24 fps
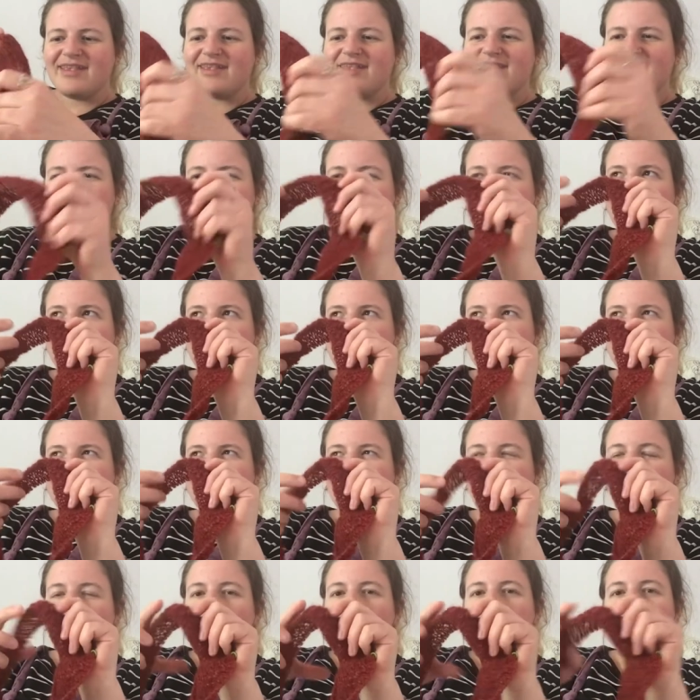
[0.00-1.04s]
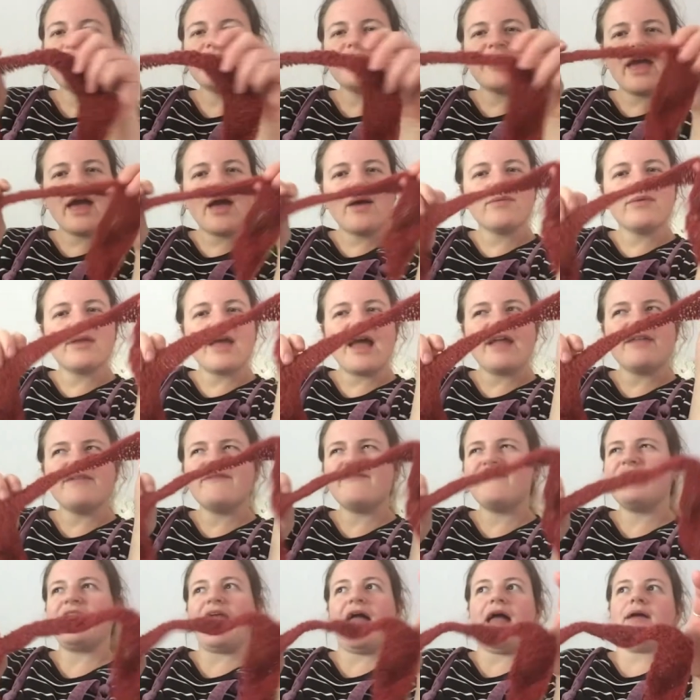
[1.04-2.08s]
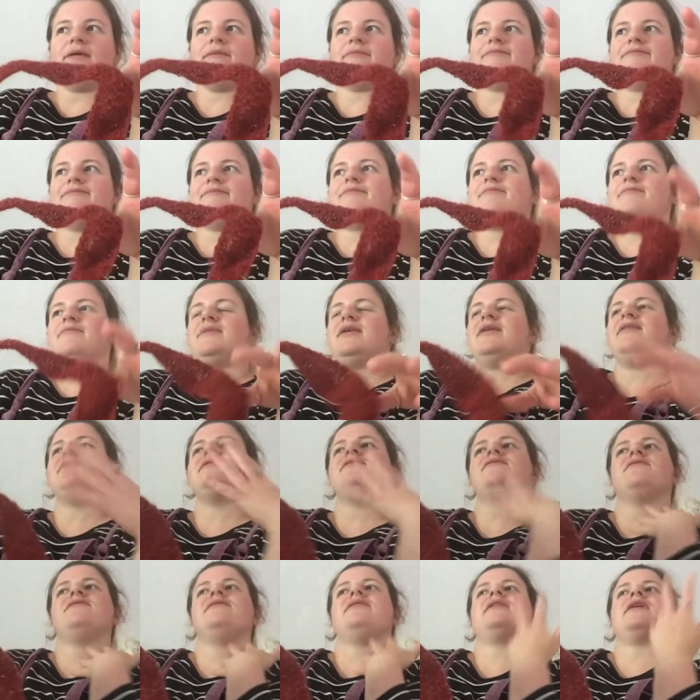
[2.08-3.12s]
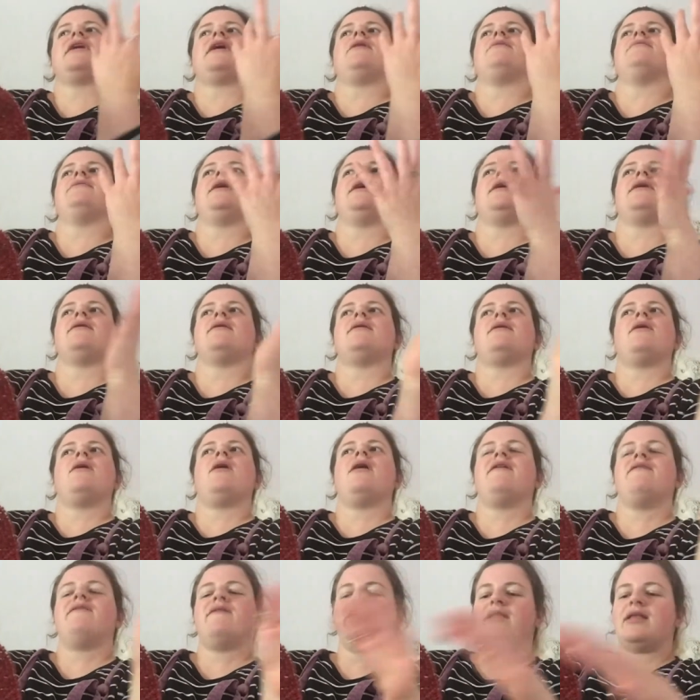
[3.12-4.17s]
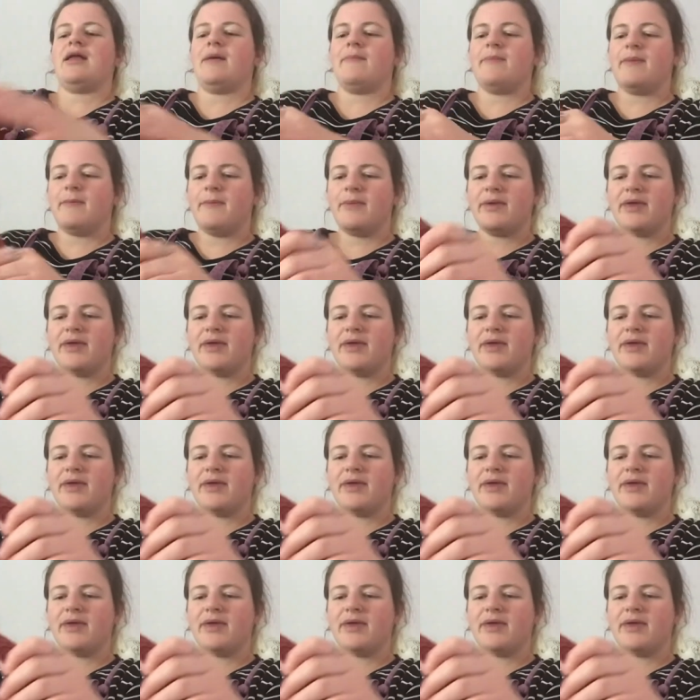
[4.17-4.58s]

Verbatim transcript: isn't it top down and flat, considering the of like I find that a bit